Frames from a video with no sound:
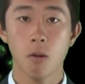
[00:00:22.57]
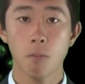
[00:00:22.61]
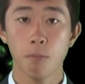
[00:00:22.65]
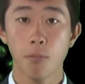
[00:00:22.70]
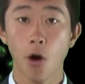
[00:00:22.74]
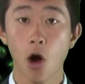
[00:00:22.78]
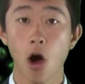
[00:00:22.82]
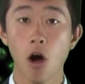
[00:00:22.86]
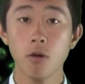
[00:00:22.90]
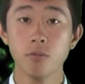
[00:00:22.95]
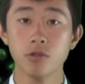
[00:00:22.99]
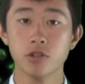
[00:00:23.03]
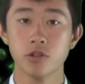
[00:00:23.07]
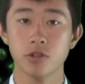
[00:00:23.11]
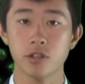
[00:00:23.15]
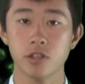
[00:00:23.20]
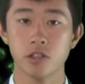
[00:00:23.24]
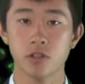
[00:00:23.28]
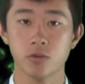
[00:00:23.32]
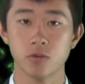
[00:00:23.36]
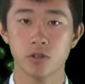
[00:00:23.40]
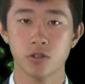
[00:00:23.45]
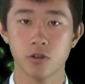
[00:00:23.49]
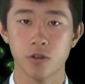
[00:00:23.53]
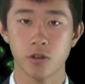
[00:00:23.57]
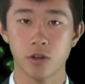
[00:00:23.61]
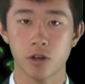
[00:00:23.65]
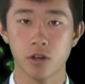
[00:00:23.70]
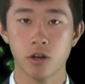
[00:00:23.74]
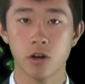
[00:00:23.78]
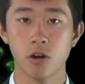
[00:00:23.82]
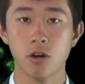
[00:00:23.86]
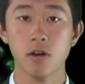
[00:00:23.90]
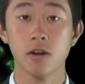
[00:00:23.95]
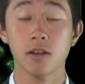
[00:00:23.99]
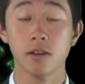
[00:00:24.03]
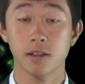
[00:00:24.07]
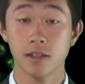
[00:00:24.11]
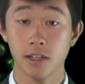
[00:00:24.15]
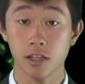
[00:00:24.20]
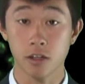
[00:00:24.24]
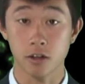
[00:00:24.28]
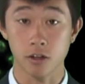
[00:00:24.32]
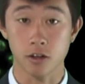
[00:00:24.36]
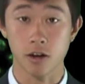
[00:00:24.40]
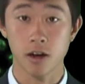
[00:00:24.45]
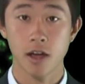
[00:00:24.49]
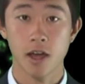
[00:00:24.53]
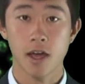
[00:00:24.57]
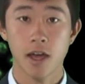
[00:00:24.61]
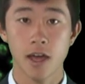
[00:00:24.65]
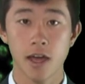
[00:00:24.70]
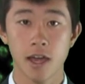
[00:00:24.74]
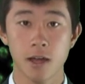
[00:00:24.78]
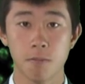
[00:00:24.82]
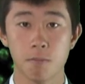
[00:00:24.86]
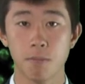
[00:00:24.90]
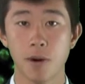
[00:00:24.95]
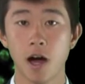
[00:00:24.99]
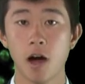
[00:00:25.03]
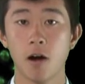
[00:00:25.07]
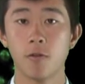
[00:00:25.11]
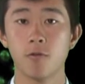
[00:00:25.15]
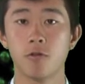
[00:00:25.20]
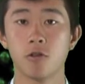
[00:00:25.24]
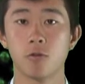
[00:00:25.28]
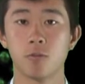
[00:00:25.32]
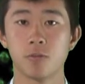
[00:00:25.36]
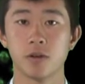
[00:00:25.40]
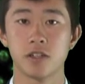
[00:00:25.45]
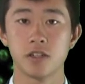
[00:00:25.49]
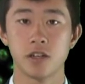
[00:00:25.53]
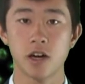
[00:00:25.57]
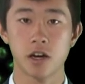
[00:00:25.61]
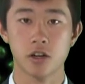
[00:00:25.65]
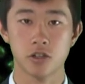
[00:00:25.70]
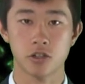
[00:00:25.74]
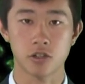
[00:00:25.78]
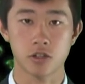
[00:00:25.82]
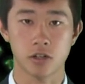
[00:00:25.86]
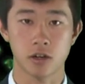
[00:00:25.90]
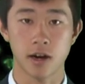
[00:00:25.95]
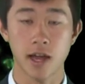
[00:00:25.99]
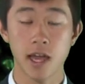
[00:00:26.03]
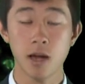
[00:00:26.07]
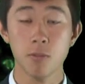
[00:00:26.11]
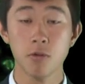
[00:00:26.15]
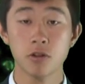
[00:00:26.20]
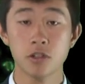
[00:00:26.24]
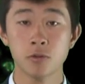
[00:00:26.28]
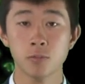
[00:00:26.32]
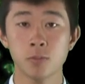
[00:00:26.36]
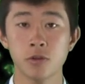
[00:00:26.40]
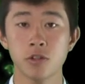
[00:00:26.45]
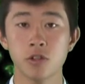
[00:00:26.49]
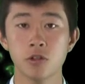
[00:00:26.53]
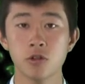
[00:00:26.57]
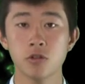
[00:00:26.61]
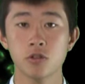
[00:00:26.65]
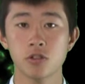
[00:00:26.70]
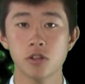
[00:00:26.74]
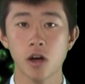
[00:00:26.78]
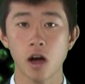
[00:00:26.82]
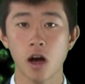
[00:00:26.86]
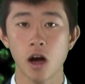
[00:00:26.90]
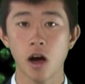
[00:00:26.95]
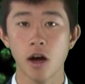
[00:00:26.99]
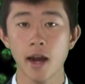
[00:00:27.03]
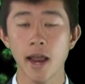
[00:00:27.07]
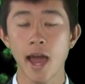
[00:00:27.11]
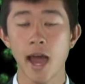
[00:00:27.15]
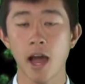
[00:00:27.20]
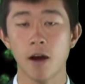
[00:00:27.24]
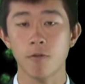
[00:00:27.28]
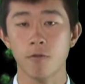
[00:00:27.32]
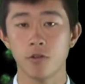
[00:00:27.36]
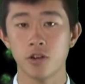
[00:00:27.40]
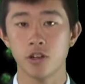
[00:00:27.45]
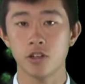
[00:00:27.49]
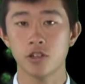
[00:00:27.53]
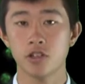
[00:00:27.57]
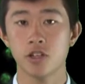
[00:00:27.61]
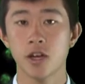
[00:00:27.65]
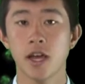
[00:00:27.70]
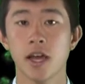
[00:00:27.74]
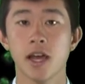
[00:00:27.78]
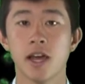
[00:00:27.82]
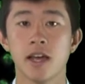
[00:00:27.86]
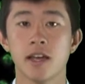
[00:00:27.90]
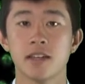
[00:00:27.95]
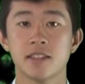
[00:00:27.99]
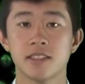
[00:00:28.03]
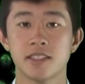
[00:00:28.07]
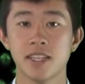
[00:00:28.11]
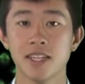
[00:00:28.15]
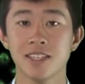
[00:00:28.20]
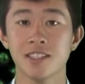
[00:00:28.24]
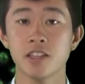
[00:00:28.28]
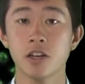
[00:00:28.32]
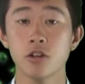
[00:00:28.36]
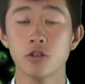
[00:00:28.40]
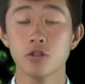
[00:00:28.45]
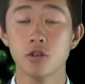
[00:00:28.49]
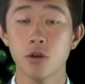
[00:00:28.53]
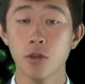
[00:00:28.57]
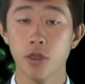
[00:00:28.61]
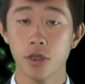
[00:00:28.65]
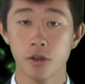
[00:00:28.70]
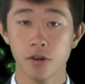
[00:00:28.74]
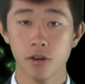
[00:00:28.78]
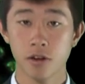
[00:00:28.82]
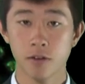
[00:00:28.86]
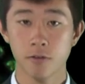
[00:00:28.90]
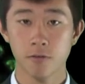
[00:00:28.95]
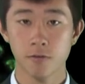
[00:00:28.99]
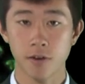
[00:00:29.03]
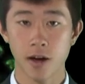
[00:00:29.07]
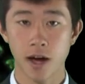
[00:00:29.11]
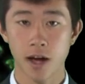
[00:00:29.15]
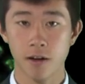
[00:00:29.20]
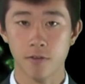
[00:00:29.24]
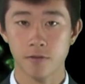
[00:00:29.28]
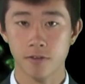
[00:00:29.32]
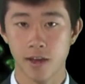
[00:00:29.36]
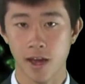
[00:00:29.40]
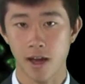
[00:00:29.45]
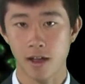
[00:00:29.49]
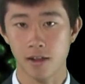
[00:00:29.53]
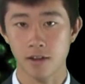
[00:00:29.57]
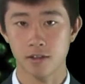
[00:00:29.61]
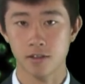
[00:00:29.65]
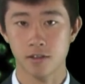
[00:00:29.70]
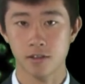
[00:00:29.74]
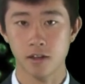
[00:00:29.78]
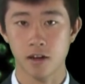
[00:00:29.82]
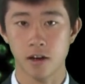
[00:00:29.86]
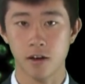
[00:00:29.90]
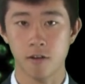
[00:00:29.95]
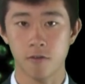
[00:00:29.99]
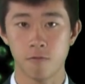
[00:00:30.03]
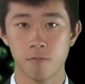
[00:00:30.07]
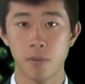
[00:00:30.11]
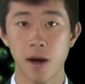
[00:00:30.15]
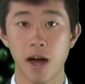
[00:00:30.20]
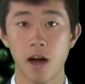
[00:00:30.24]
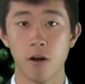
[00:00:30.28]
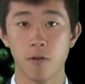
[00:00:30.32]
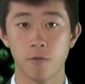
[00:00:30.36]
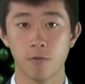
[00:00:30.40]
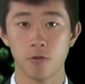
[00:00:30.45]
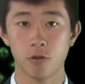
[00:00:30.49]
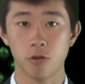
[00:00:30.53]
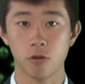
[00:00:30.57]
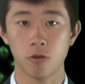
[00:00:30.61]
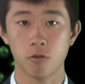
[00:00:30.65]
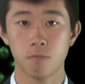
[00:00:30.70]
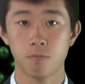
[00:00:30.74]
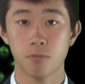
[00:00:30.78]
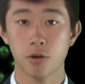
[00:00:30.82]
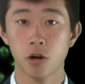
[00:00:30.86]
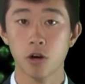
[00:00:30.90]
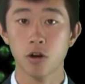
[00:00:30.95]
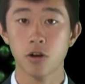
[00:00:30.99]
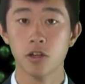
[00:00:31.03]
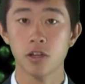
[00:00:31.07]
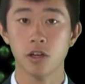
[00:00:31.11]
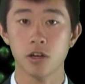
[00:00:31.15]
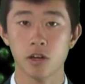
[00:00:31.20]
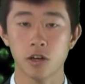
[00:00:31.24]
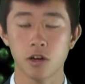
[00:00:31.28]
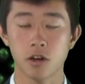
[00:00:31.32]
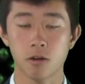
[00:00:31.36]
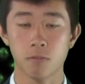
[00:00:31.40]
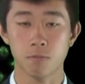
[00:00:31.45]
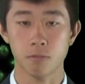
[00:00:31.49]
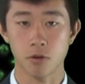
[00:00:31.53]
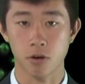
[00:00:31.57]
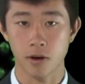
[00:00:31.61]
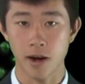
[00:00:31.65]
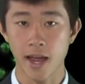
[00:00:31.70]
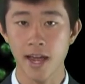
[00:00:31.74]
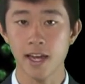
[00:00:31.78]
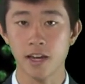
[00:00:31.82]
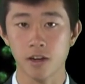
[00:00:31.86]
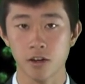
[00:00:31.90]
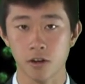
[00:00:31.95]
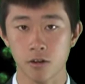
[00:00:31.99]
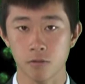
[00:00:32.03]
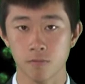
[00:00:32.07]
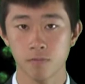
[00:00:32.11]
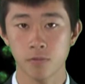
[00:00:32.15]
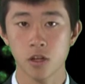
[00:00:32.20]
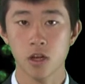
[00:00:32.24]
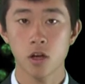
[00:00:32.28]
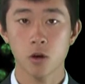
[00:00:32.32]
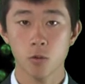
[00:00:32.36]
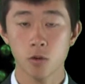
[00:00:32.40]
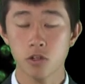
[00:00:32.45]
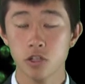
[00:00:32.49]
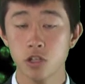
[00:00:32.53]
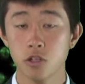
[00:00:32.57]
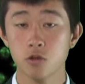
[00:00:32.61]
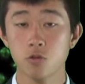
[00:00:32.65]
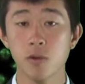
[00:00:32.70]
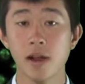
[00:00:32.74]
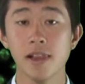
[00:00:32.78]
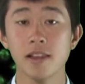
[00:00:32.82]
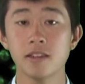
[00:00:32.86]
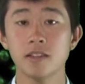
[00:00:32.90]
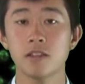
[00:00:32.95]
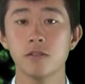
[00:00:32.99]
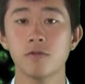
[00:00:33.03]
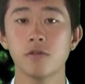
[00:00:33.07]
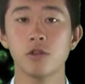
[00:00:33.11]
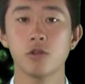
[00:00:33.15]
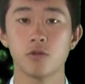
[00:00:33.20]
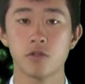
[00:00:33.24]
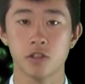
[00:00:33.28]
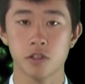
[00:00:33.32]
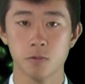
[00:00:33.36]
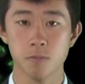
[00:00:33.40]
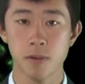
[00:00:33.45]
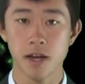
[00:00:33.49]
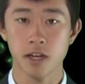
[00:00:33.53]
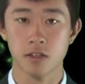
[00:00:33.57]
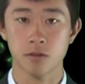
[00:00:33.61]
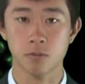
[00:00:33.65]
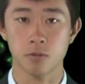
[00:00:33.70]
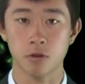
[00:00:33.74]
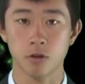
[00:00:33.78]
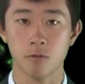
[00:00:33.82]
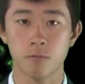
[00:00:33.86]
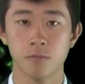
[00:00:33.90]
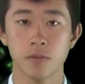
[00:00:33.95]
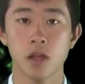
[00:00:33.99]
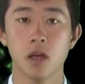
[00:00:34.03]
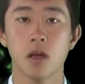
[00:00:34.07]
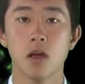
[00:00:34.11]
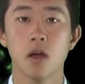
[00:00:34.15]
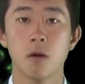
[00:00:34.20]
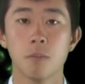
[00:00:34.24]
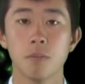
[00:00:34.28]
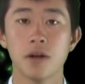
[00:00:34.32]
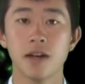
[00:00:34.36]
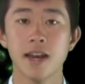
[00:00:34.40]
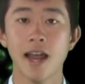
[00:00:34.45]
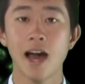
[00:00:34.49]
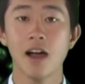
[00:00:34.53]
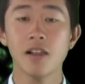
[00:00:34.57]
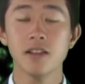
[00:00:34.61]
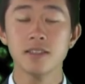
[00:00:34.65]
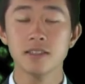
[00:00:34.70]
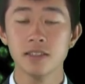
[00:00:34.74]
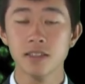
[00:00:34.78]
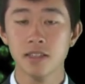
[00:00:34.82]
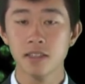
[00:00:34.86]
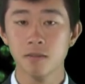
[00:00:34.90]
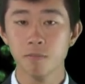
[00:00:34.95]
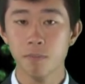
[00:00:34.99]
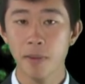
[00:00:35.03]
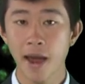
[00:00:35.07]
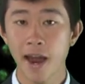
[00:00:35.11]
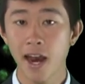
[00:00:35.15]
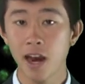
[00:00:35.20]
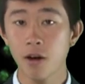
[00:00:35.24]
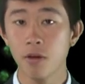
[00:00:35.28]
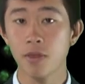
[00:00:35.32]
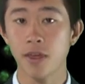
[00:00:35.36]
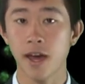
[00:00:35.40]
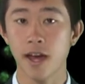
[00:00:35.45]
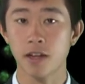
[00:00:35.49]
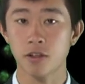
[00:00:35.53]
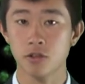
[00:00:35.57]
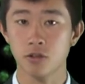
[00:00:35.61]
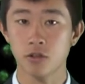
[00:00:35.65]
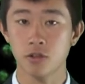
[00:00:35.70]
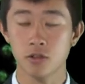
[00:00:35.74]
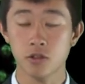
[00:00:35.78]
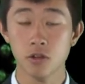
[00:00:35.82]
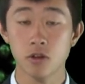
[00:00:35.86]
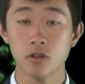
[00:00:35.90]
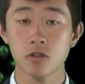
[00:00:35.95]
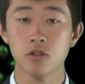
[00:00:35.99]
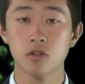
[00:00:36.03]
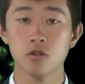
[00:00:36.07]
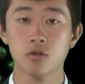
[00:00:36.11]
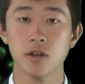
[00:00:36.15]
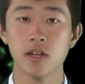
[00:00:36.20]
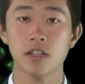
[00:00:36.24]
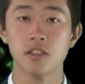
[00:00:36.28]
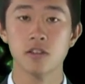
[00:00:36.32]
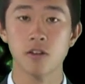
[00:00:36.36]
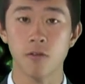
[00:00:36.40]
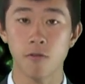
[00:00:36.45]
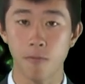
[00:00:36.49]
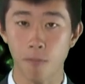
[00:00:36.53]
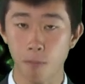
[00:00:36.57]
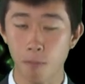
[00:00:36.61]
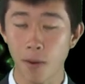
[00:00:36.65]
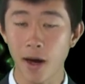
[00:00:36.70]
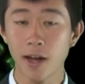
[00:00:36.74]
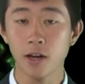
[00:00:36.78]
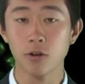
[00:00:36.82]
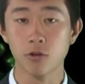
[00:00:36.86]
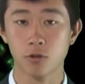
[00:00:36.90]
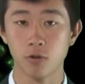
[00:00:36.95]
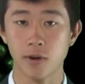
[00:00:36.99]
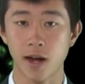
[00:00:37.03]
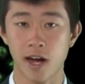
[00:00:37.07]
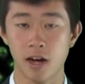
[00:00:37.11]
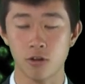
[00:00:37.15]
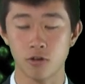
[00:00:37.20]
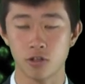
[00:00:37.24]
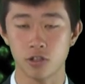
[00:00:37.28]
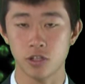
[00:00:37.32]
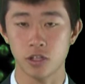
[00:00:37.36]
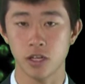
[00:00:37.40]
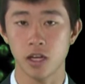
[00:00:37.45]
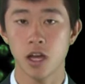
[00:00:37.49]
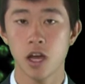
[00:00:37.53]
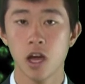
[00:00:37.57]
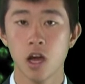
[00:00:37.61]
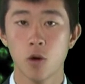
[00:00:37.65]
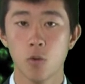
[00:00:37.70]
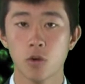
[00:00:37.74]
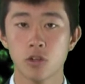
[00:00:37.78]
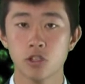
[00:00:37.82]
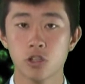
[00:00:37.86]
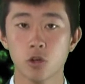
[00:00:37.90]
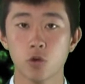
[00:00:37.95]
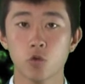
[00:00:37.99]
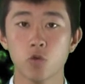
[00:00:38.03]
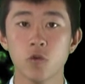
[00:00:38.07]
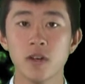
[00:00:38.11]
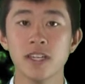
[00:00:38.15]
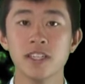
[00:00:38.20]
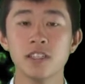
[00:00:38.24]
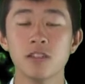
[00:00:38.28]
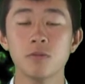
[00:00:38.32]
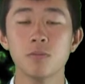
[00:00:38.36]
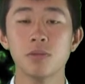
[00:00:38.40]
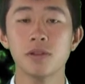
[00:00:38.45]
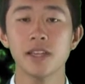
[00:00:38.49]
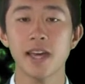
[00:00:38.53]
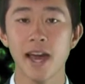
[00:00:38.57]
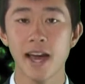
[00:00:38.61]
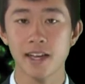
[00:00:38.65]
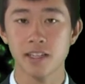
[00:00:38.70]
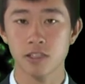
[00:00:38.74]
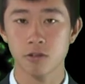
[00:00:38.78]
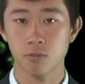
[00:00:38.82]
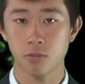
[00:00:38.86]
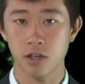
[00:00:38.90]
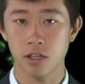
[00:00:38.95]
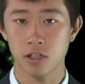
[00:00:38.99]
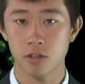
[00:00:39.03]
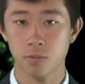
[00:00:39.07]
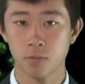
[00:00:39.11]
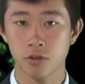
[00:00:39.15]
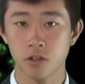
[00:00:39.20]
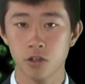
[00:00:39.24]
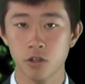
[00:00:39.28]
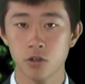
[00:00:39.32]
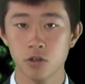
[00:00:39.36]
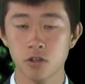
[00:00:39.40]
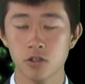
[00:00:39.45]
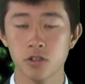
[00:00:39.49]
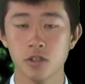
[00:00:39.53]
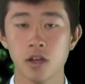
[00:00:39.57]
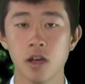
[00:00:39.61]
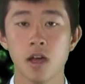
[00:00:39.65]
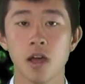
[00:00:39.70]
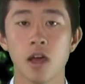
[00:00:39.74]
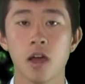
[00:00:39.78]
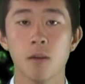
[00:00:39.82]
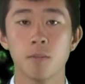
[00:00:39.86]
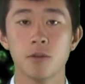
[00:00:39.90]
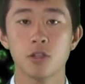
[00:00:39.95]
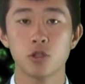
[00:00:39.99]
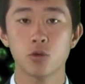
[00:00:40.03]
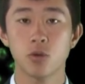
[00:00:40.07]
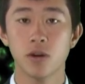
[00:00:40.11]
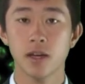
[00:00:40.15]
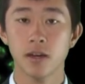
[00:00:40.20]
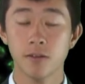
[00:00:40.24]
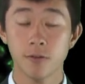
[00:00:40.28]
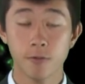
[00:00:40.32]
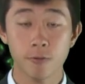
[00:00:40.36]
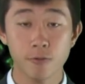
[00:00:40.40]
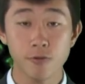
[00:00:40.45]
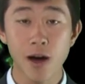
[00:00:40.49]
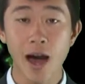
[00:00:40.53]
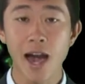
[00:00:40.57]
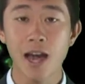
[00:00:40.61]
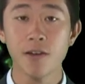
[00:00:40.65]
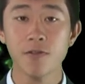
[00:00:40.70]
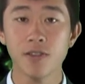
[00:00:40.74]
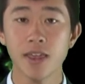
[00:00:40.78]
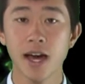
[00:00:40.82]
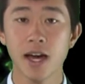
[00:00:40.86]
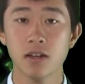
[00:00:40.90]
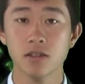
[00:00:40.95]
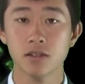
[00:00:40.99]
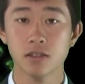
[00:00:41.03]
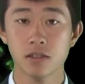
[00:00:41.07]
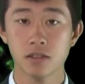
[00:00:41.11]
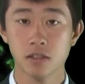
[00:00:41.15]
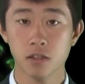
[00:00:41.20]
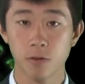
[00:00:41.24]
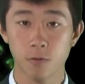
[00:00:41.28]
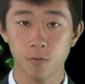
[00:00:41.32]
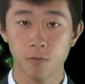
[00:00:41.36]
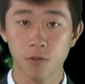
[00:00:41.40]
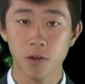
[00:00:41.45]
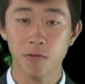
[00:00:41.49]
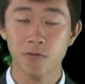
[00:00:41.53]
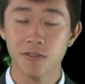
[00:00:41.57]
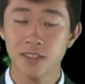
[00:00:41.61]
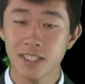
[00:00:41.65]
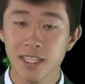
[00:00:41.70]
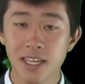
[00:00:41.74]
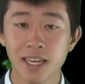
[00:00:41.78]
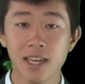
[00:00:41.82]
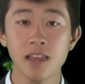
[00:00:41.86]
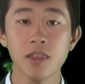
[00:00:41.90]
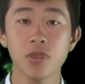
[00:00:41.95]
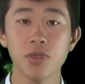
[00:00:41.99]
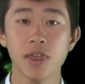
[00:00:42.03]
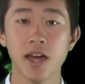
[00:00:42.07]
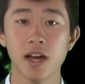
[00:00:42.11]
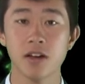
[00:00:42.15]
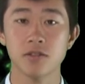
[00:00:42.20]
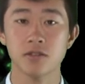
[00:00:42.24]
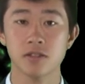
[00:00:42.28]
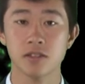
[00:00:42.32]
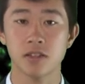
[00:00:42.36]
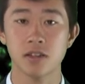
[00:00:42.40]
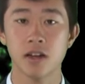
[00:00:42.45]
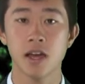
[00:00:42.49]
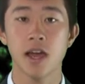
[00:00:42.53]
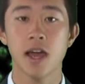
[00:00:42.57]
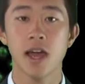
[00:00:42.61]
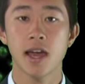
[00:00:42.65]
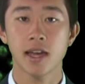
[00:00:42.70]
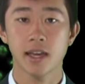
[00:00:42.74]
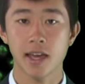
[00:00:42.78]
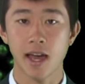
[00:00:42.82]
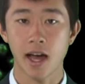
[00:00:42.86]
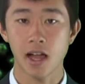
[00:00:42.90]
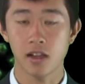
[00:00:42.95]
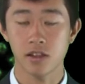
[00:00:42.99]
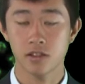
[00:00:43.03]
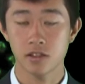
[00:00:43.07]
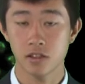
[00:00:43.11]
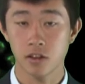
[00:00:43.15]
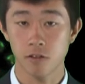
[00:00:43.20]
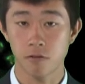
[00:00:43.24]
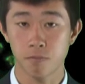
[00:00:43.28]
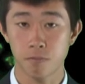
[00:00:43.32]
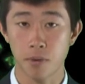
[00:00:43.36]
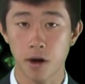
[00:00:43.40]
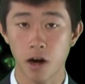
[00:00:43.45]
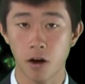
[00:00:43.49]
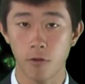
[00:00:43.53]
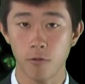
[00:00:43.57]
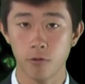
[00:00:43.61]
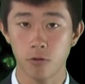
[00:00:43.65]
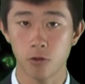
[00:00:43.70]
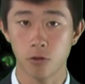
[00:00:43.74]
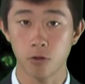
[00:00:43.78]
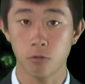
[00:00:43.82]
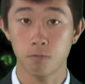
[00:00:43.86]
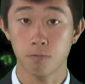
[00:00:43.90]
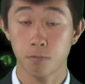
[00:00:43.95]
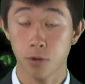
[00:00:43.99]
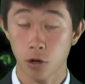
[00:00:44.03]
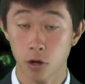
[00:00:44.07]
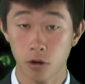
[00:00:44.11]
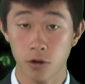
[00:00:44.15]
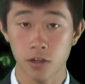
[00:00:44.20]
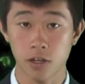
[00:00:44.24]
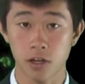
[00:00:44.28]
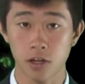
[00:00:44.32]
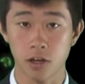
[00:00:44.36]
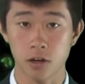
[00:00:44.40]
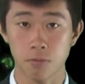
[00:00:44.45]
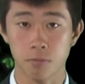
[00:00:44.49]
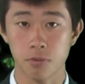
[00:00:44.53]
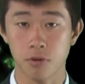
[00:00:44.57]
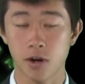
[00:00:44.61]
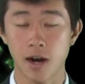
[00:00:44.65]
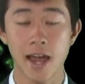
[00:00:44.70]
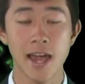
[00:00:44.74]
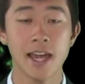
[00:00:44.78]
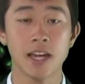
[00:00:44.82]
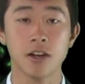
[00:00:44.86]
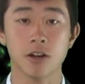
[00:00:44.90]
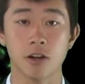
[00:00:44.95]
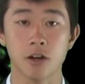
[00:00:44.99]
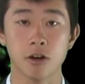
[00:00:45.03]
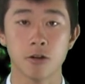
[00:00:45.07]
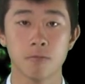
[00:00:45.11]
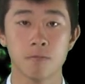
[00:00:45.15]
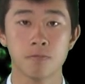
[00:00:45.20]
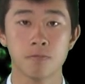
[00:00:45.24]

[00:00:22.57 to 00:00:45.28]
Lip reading: Palm trees, which are the current leader in biofuel production, are able to produce on average 635 gallons of biofuel per year per acre, which is relatively respectable. But now let's compare that to certain strains of microalgae, which are reasonably estimated to produce between 5,000 to 15,000 gallons of biofuel per year per acre.